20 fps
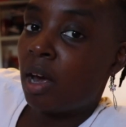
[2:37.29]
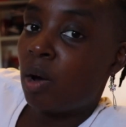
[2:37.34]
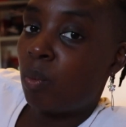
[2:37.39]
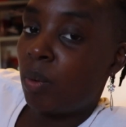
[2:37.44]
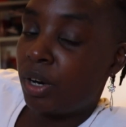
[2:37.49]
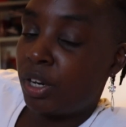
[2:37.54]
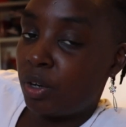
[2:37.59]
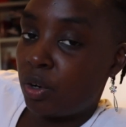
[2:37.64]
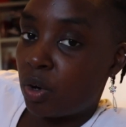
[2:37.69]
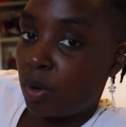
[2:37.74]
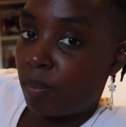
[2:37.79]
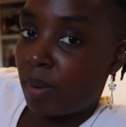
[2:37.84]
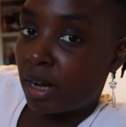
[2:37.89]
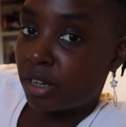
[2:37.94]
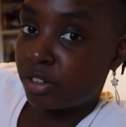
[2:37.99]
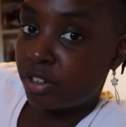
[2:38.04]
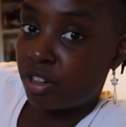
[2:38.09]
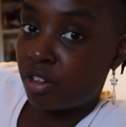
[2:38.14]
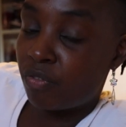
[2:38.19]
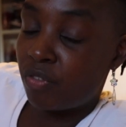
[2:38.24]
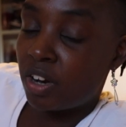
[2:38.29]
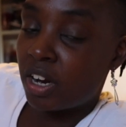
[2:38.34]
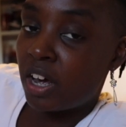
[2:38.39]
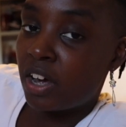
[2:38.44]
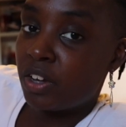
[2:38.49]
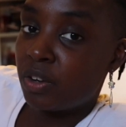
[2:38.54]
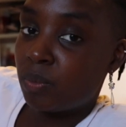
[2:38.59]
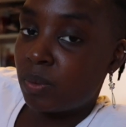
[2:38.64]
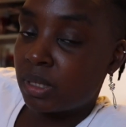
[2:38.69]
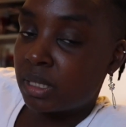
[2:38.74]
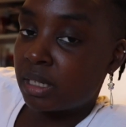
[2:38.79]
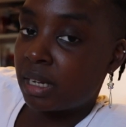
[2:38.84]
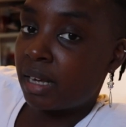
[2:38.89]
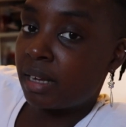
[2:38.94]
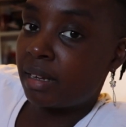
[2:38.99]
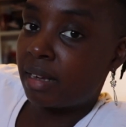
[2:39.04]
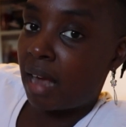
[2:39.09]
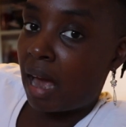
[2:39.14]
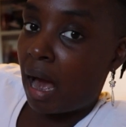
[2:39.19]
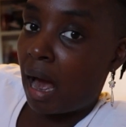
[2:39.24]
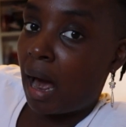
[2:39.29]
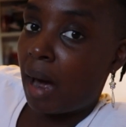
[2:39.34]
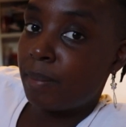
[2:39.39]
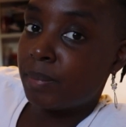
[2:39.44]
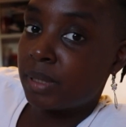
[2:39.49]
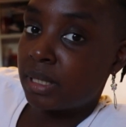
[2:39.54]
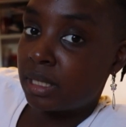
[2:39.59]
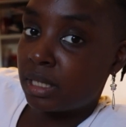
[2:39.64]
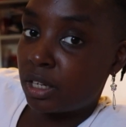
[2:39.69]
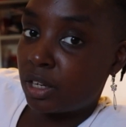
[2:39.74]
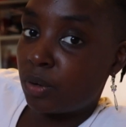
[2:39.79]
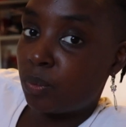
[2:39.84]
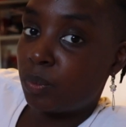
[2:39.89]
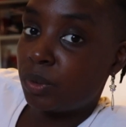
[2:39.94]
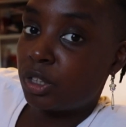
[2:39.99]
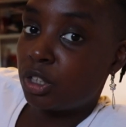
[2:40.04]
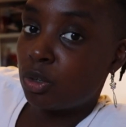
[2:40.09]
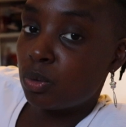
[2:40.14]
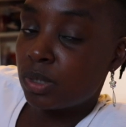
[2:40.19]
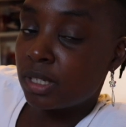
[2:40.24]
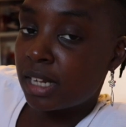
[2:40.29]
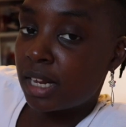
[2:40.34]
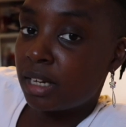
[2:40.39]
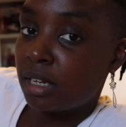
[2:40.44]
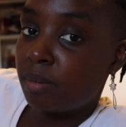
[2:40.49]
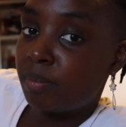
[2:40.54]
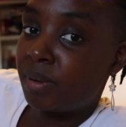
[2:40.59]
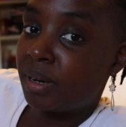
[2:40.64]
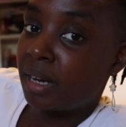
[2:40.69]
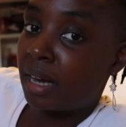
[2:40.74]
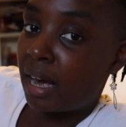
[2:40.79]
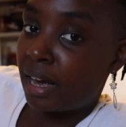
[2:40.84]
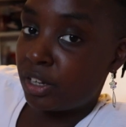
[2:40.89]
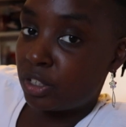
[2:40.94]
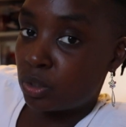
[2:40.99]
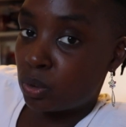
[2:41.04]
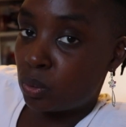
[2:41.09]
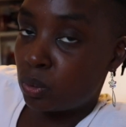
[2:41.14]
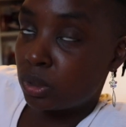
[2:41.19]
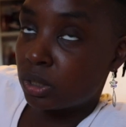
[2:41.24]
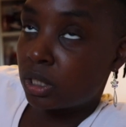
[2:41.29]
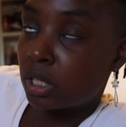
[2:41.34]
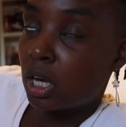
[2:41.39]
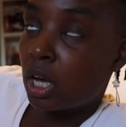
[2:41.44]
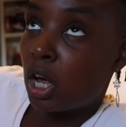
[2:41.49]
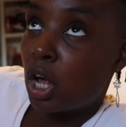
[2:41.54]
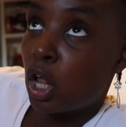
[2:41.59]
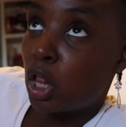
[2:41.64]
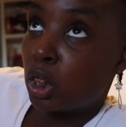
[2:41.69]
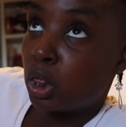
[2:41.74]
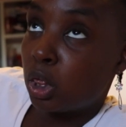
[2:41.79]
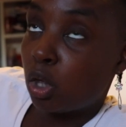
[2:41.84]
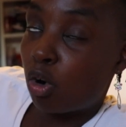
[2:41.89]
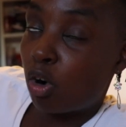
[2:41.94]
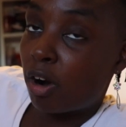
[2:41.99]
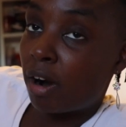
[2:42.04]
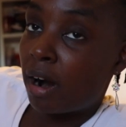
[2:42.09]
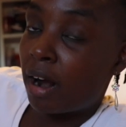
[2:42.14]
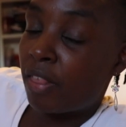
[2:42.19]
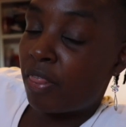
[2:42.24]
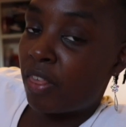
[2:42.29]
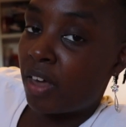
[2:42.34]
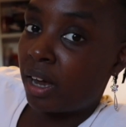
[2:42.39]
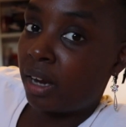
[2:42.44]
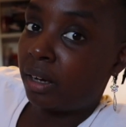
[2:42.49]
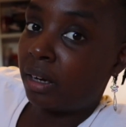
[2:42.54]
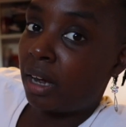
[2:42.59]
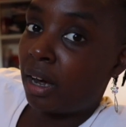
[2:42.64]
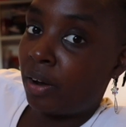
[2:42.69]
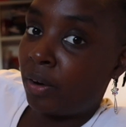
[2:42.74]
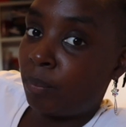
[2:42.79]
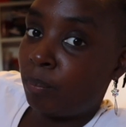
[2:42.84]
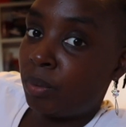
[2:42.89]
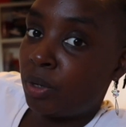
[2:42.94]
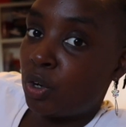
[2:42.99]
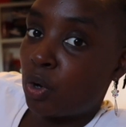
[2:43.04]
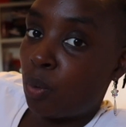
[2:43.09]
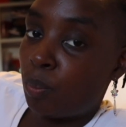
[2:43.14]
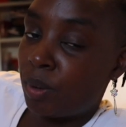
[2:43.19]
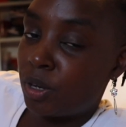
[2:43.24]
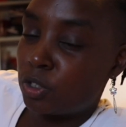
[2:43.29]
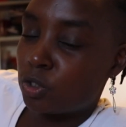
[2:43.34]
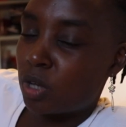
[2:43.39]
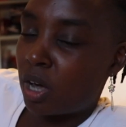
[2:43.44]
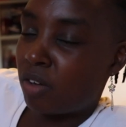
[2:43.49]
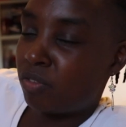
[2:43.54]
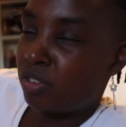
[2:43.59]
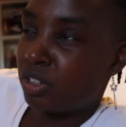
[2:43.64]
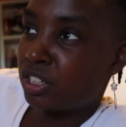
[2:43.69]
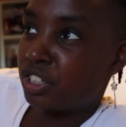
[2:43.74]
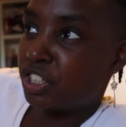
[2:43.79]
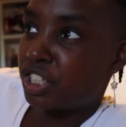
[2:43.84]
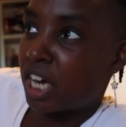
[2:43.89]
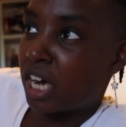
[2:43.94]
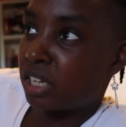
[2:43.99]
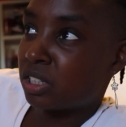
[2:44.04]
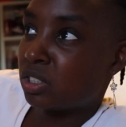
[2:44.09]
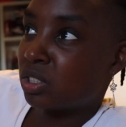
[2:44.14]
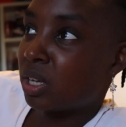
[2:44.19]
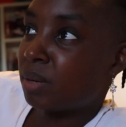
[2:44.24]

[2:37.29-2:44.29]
When he got back to the villa, he was like, yeah, I'm sticking with you, Sally, but I told Laura that I'd be open to having chats.